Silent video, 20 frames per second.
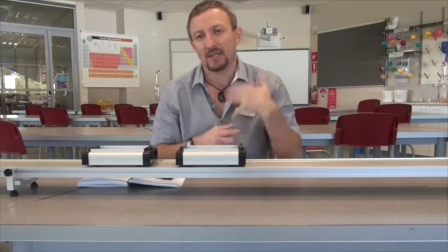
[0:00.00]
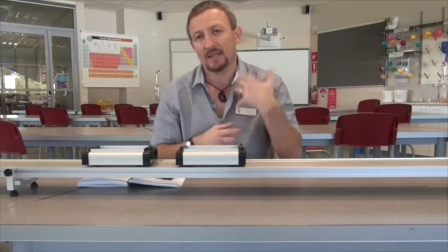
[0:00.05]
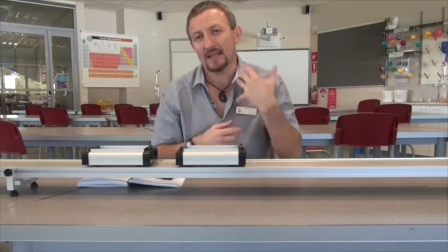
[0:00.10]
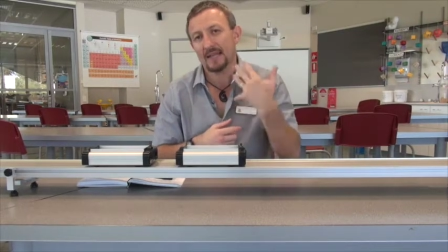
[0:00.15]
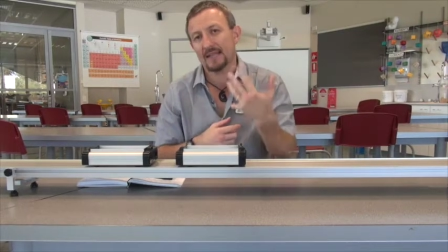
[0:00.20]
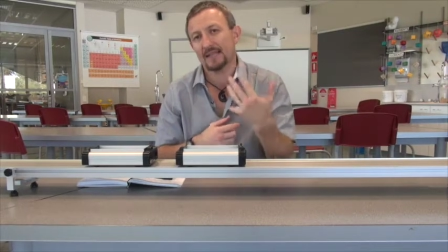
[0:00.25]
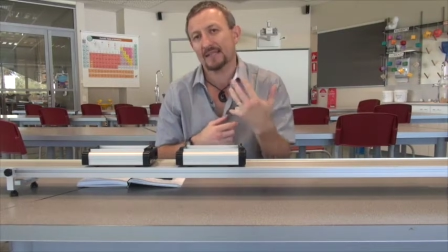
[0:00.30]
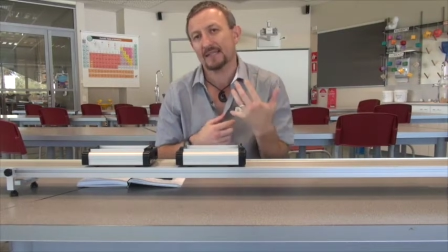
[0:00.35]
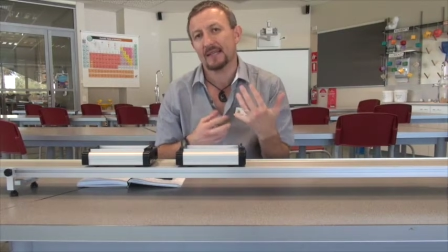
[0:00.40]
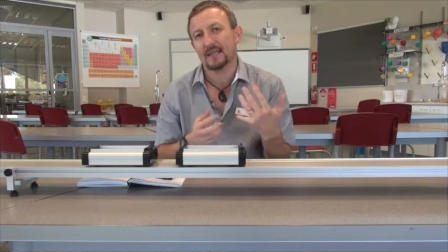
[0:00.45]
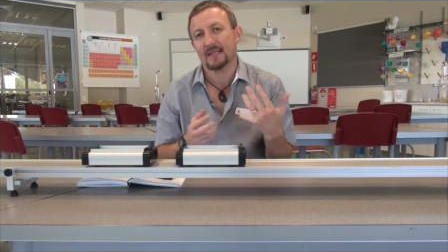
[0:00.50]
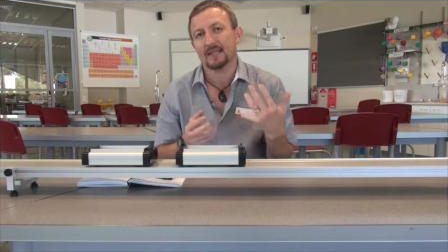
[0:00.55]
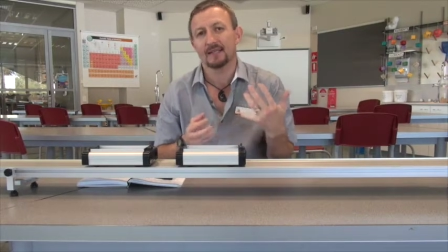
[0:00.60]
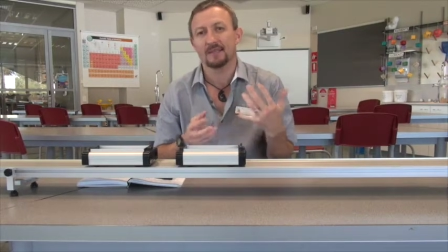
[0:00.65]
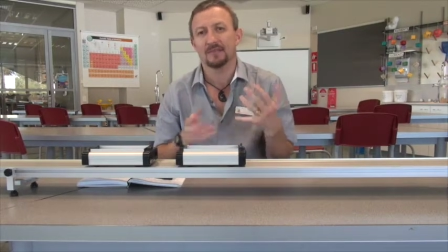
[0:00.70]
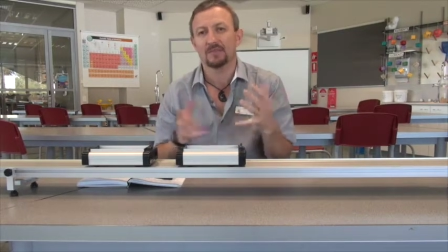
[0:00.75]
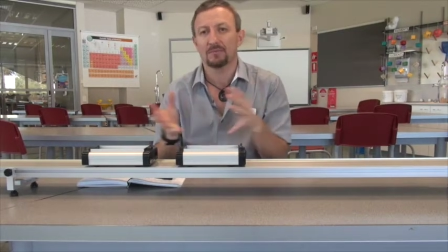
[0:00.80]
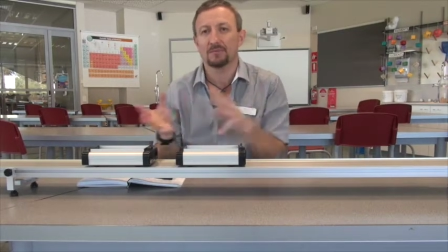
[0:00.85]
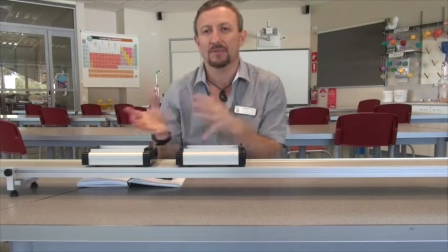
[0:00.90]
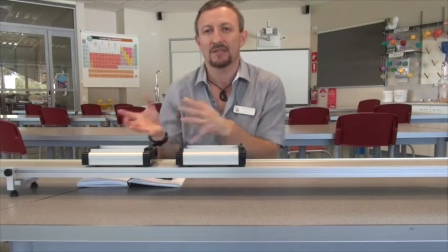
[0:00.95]
Elastic
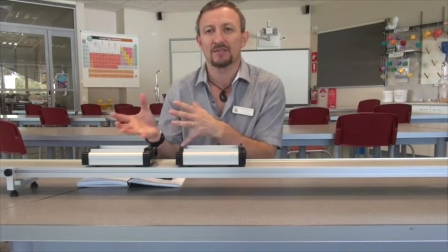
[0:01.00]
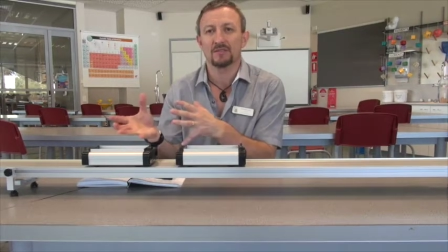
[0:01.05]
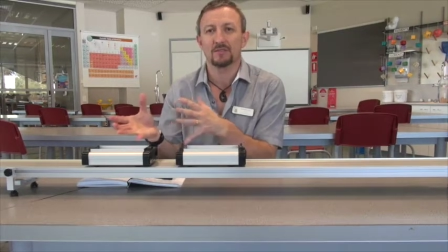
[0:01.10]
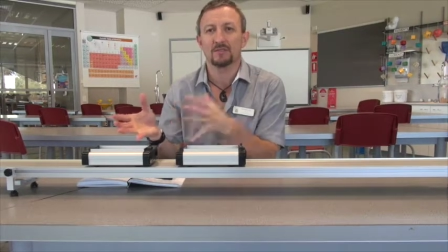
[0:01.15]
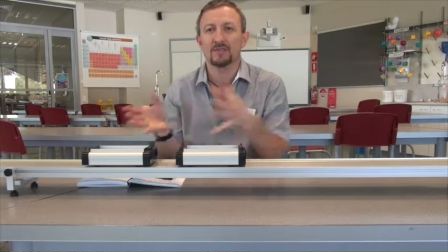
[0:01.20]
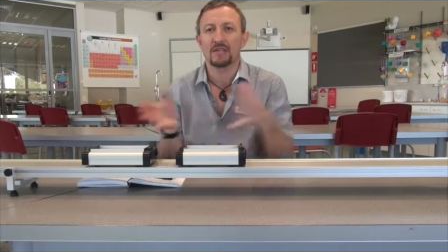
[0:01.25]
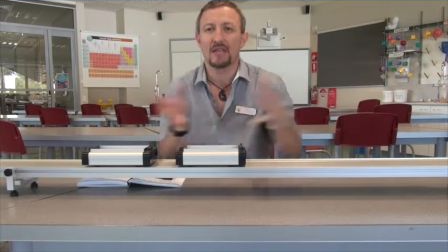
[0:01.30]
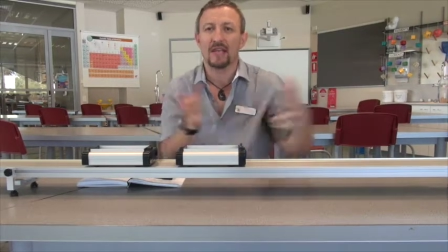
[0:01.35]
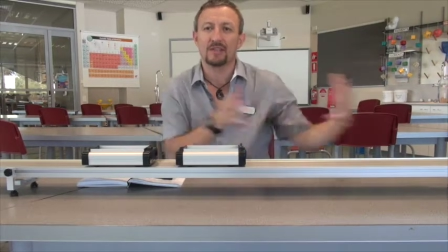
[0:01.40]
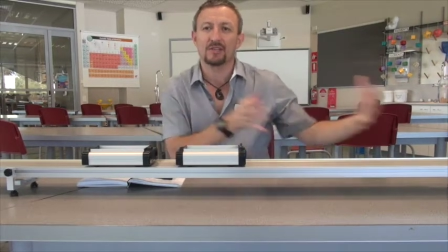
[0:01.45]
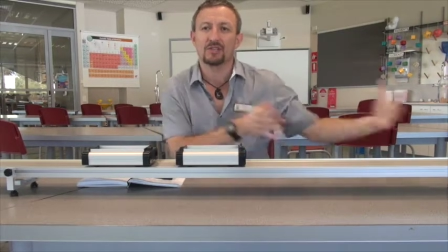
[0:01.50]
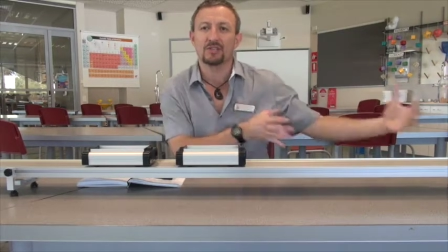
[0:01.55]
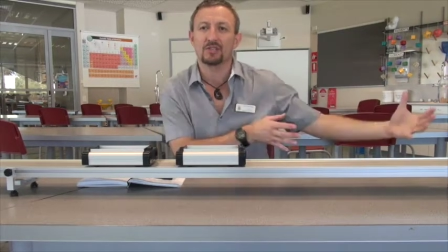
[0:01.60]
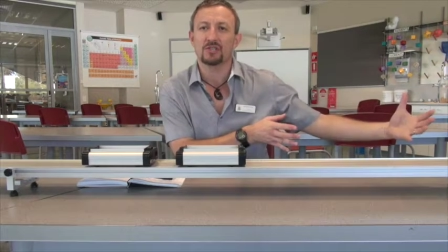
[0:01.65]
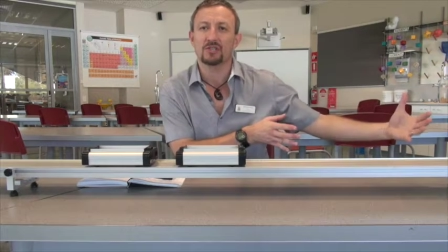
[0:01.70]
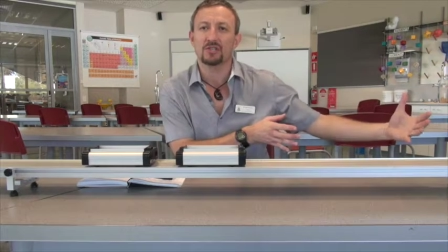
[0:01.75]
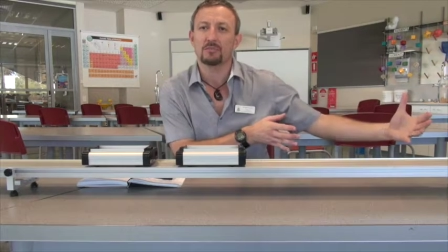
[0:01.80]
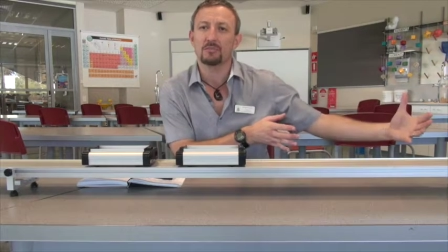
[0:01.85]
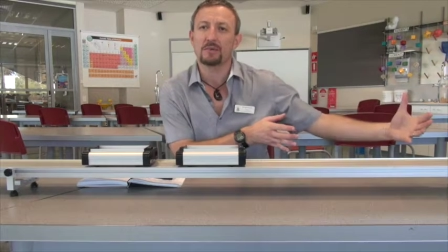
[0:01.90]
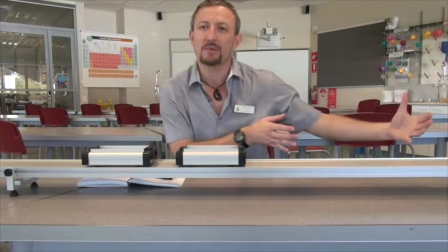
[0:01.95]
collision means all the energy
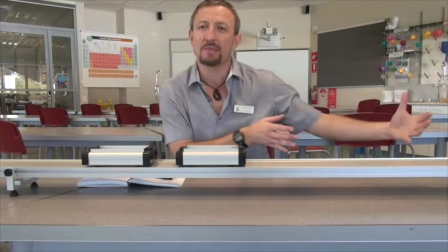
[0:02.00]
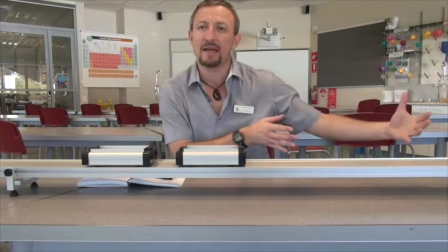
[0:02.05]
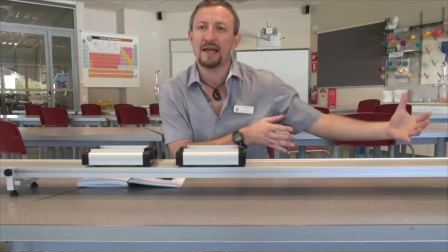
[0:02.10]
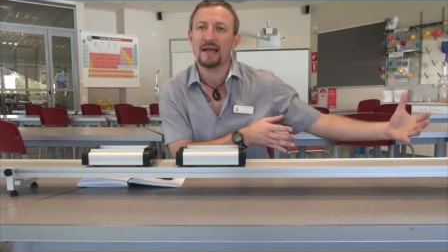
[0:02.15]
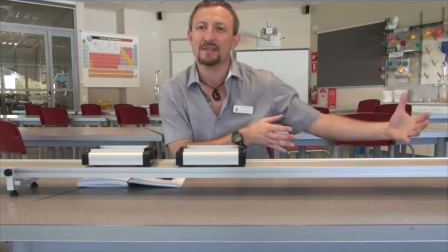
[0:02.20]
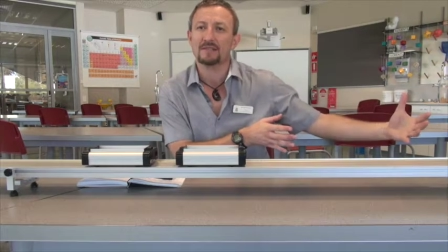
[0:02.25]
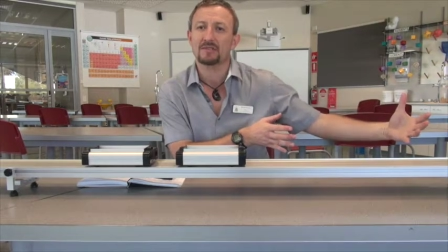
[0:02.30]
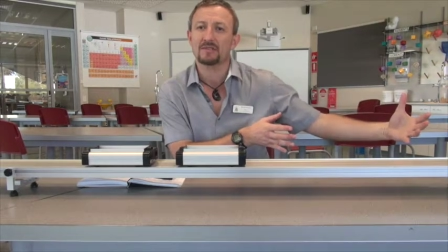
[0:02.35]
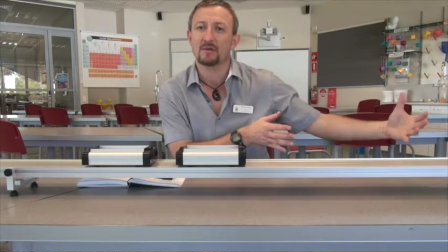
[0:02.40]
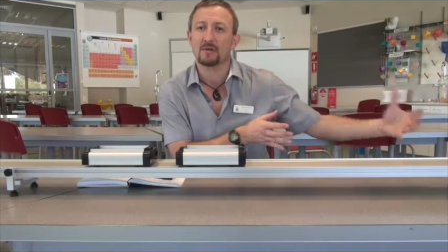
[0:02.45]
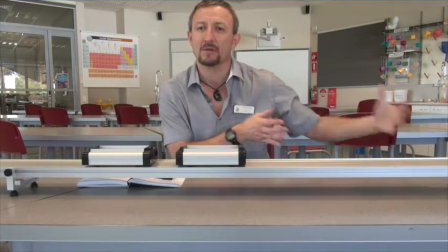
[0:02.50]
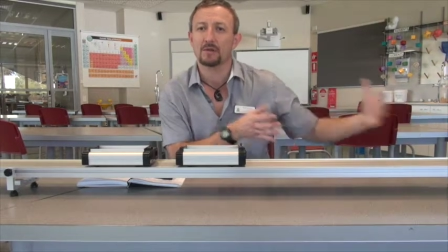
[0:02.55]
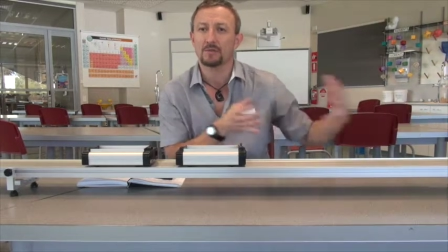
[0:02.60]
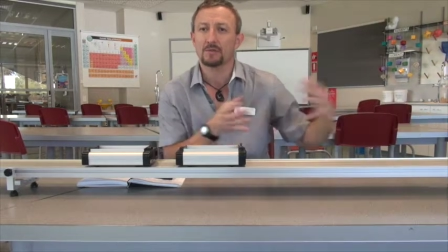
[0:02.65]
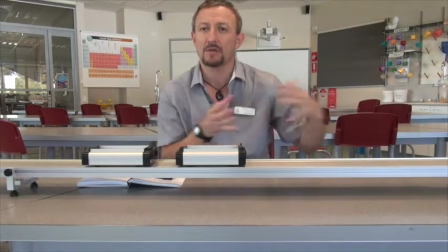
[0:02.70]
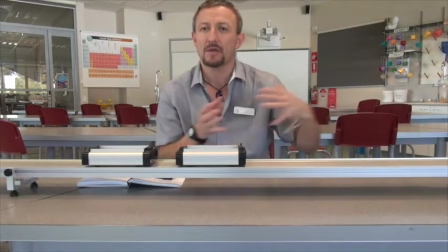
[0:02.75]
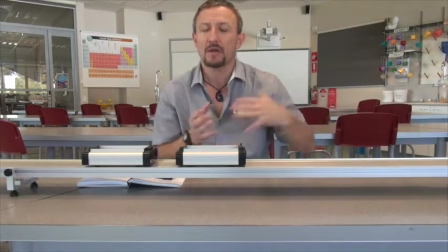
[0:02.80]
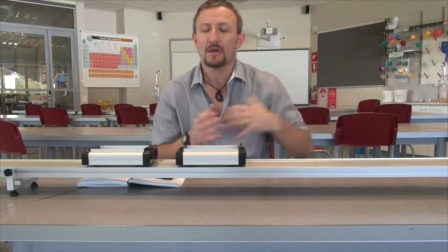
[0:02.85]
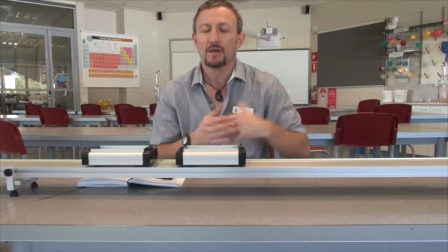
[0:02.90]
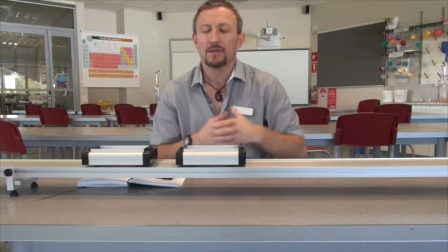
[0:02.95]
should be passed on
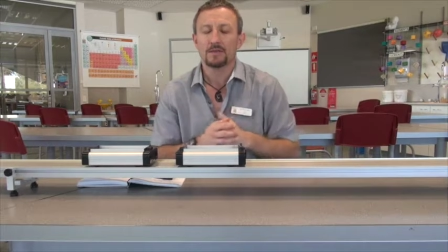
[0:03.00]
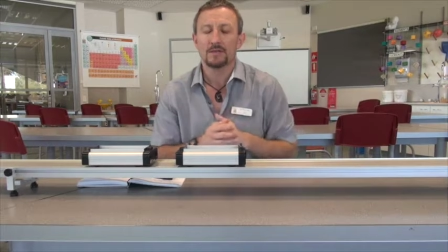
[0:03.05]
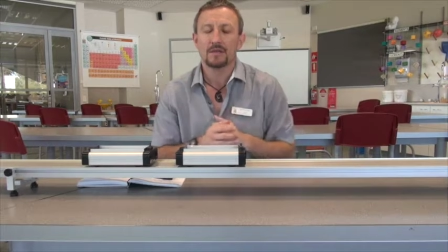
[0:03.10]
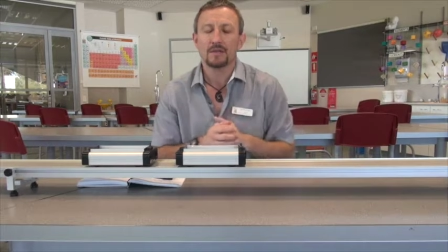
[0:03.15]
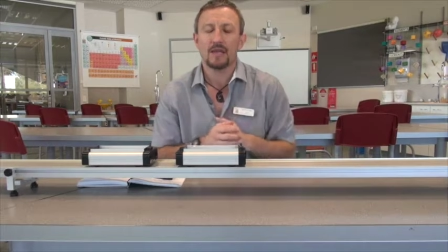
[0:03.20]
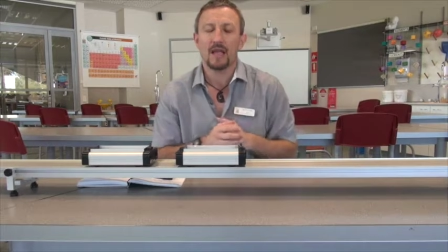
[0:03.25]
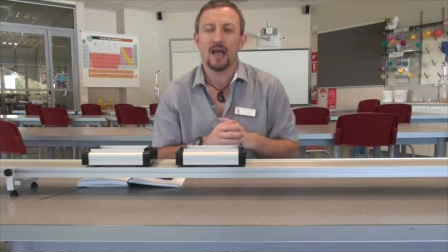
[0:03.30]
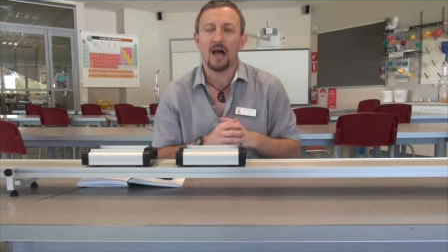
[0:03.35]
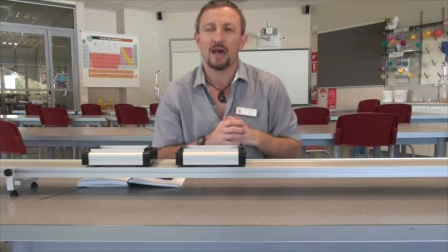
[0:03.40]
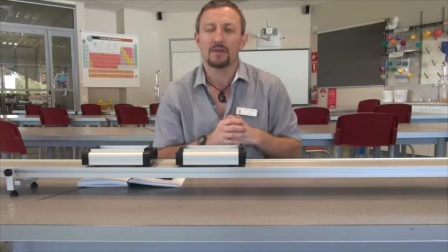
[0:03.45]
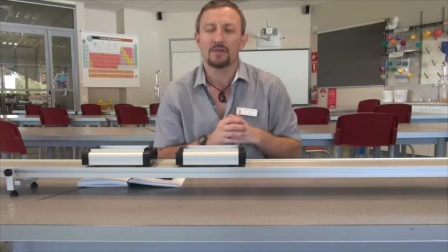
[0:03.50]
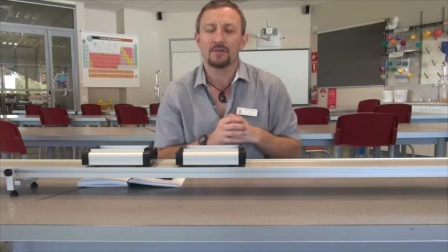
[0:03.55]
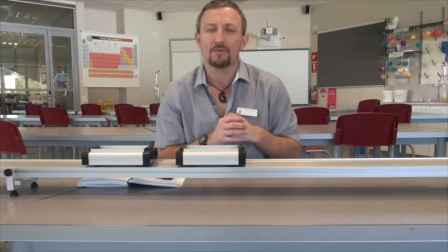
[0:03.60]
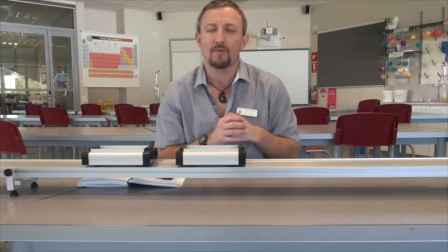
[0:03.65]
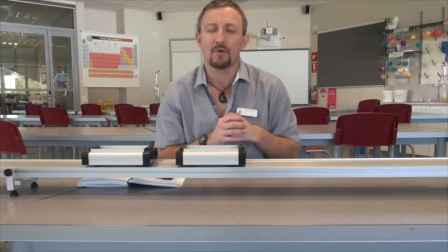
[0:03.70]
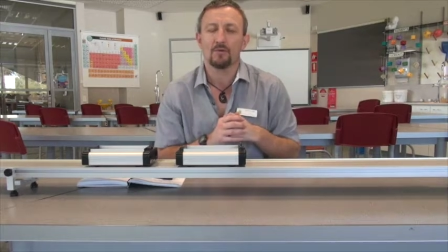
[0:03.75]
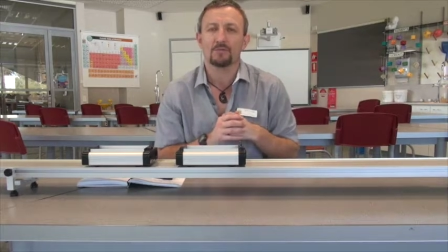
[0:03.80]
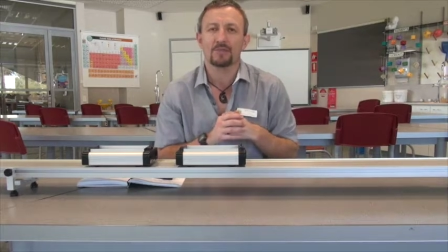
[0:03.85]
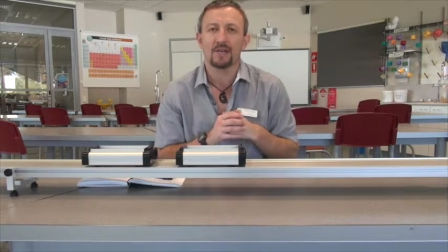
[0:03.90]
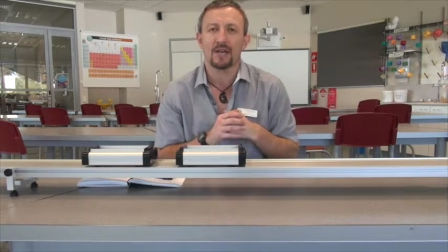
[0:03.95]
to the other
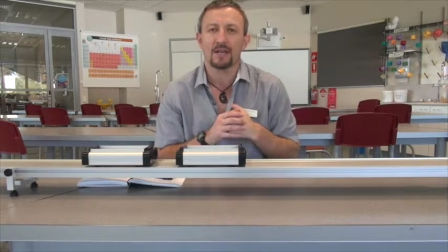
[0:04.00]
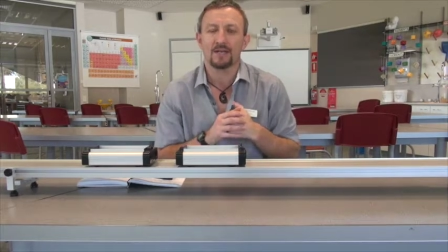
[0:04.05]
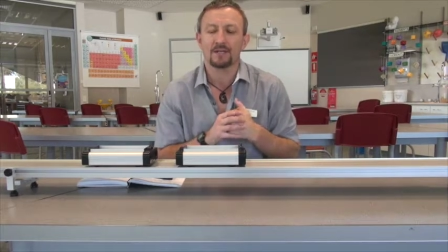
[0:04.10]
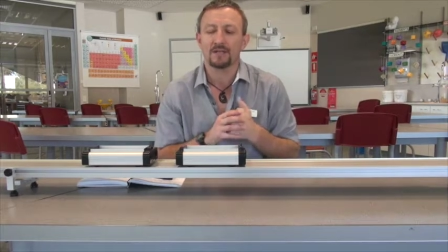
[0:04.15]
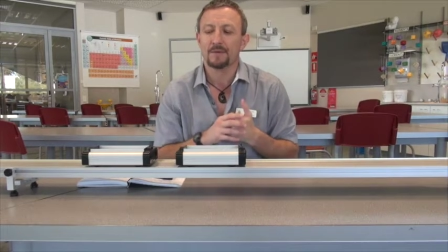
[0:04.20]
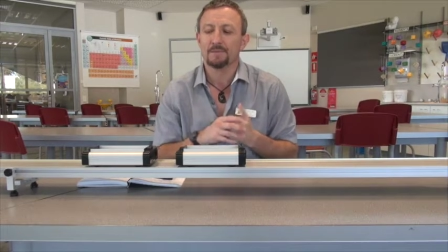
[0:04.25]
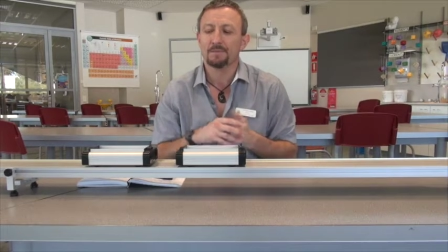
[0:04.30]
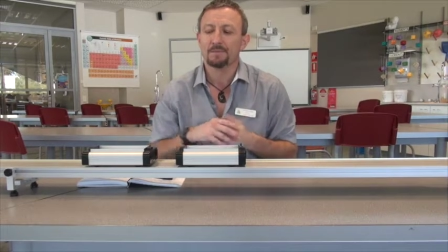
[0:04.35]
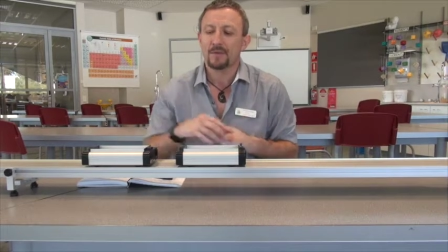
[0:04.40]
object.